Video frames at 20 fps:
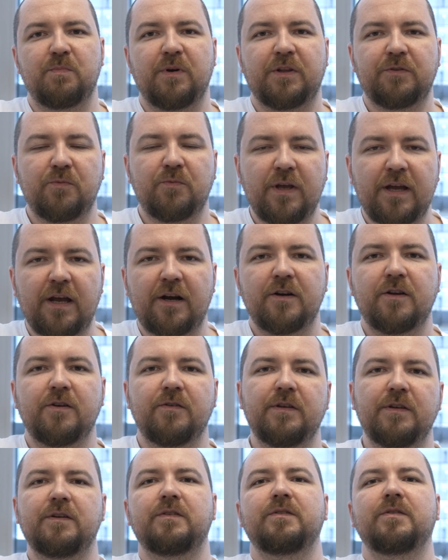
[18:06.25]
but we are
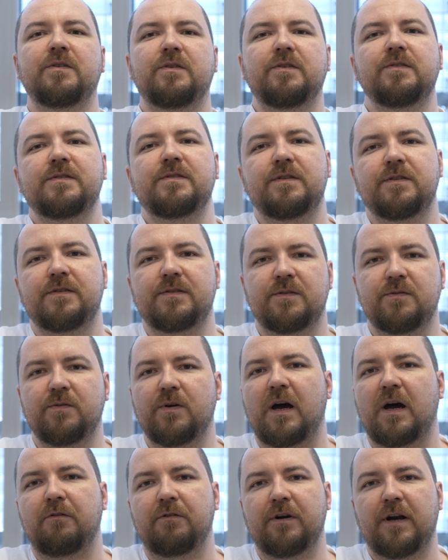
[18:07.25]
going to use this to
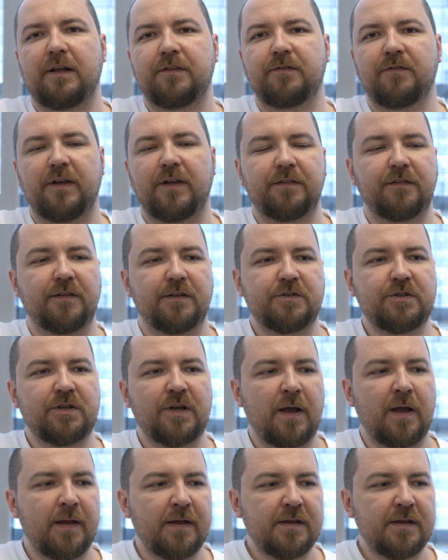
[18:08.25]
our advantage.